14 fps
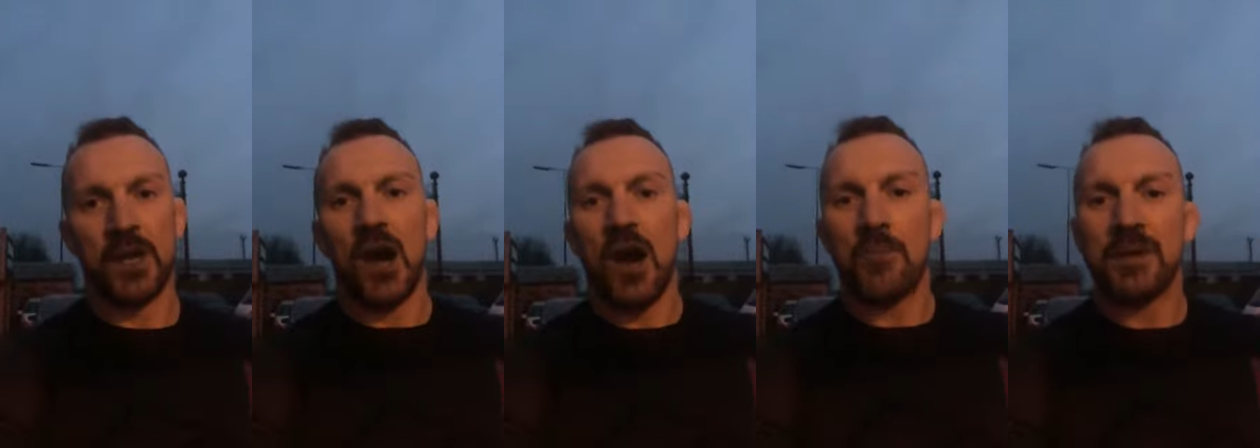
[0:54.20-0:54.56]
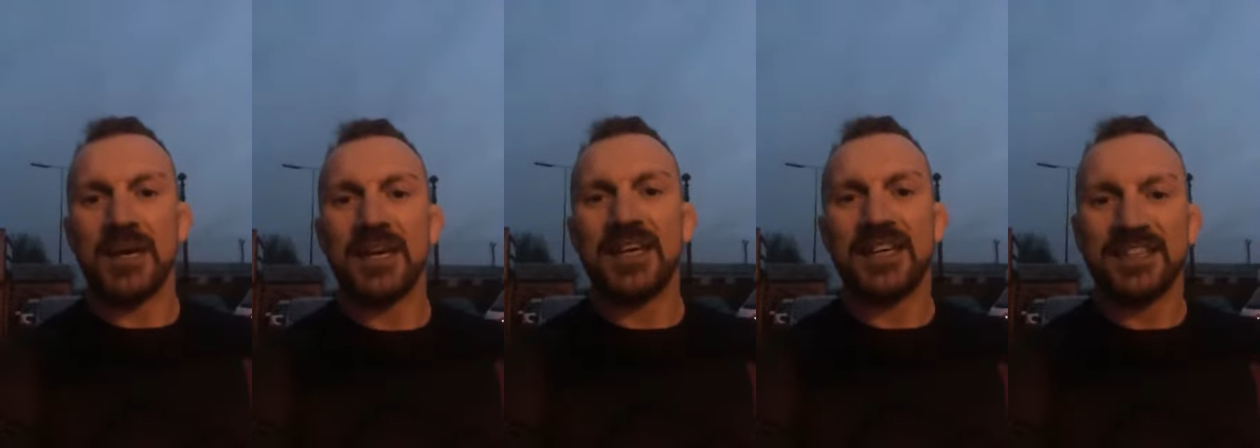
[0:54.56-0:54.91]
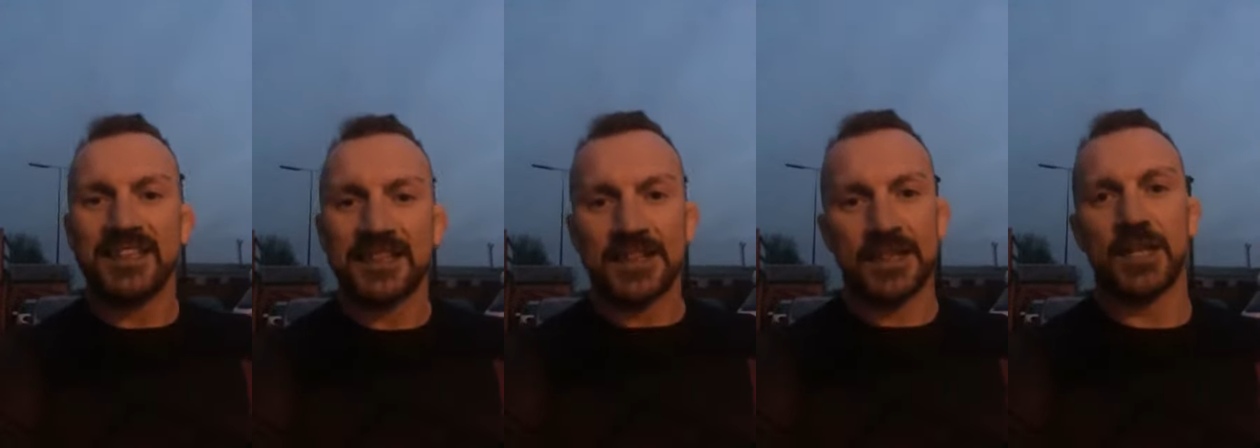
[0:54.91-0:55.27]
I'm eating
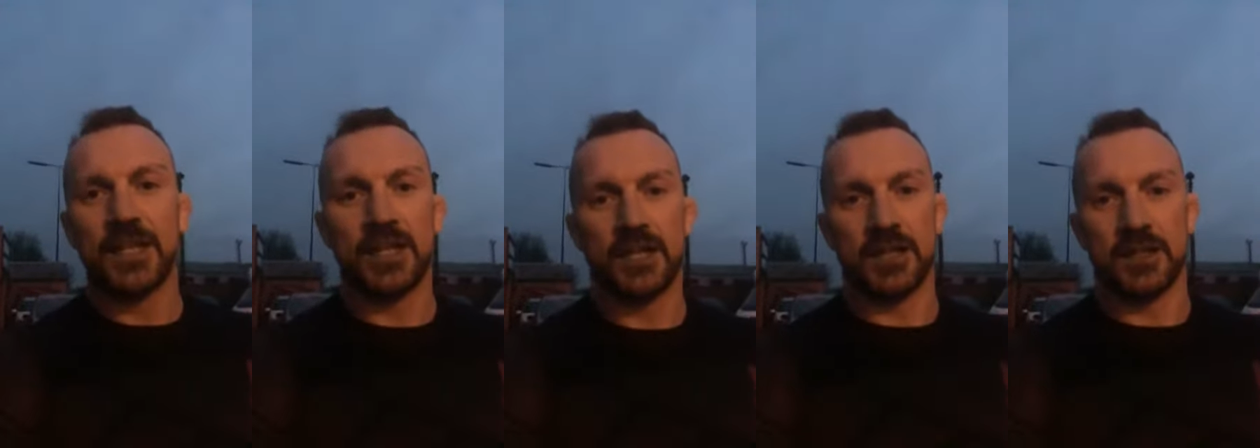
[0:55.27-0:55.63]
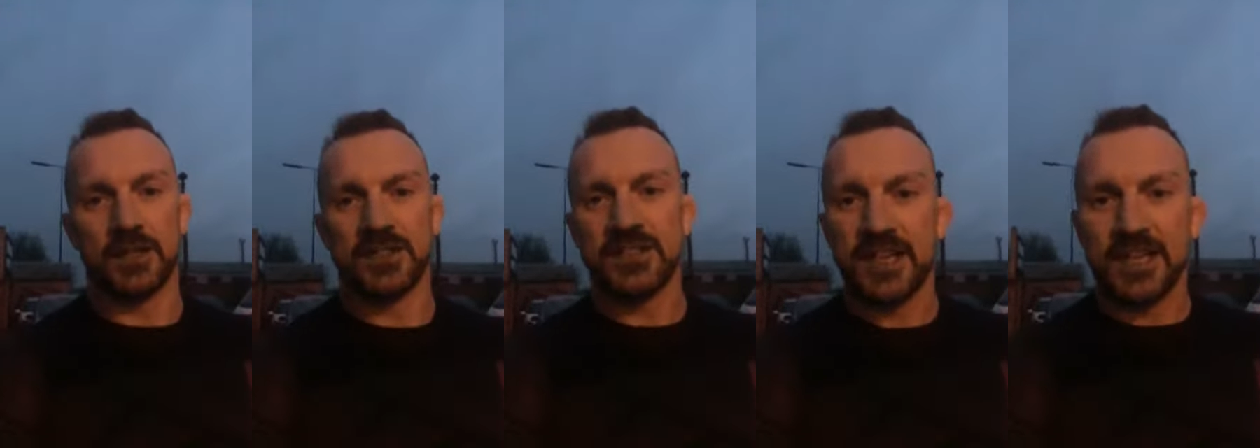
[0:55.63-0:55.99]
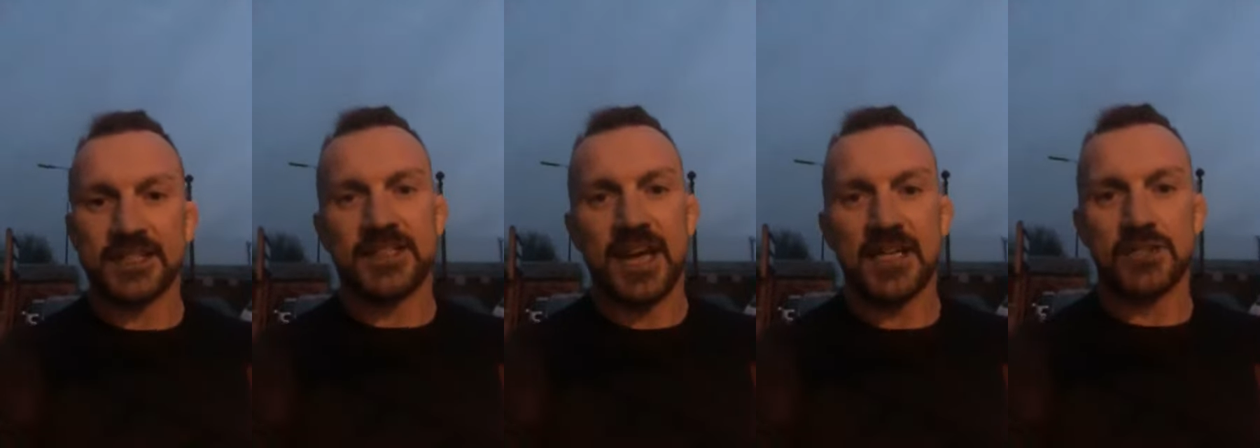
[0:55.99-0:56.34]
clean six
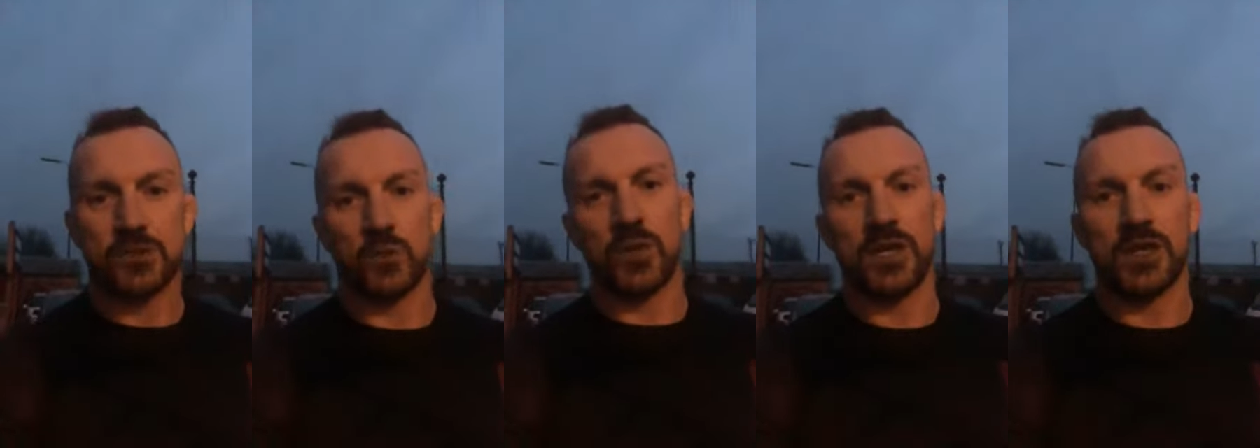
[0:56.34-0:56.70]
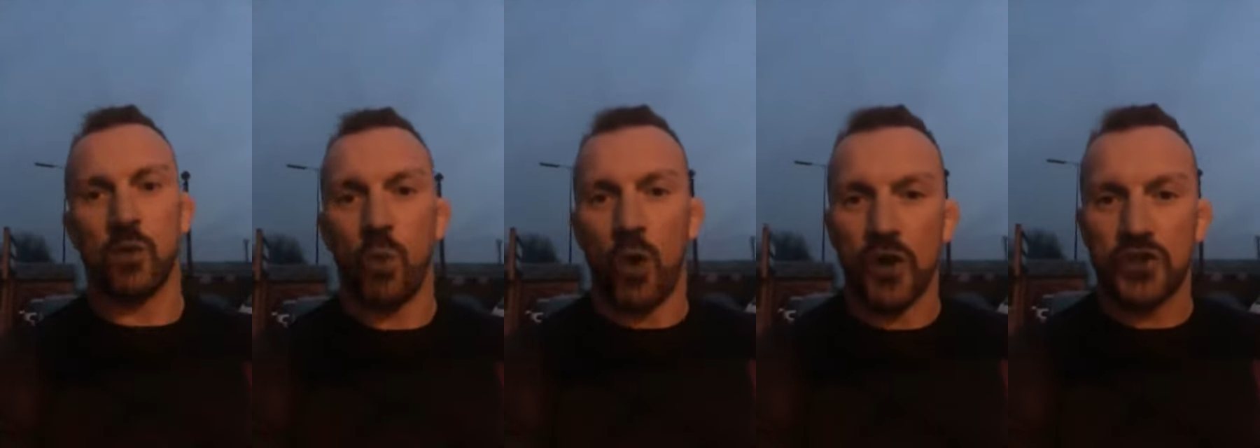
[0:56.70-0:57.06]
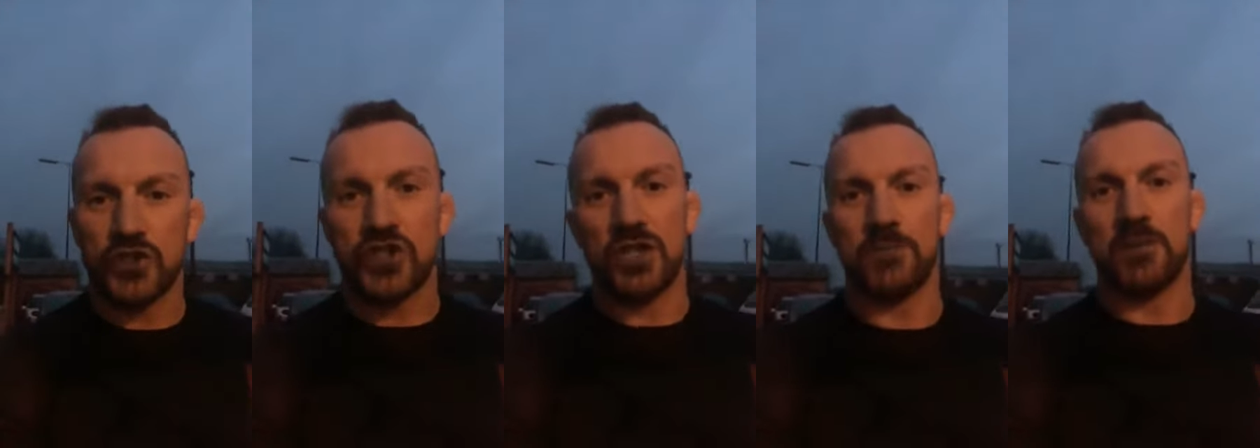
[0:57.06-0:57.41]
days a week, one
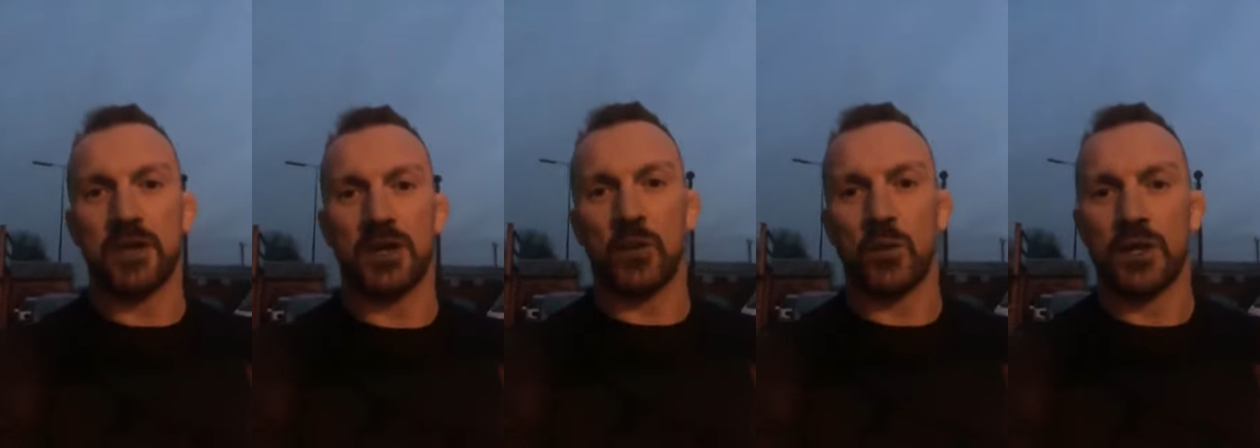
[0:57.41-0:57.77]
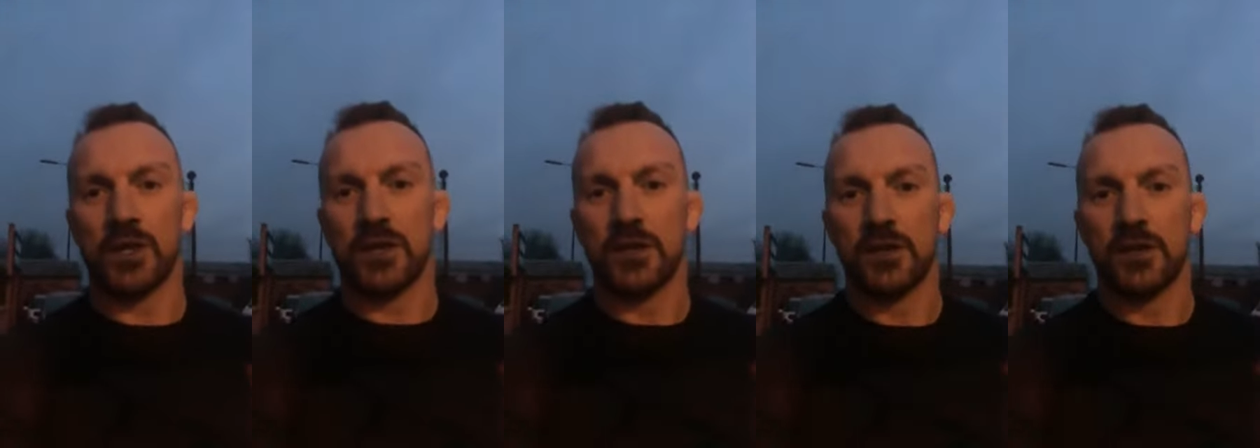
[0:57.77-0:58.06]
cheat meal a week.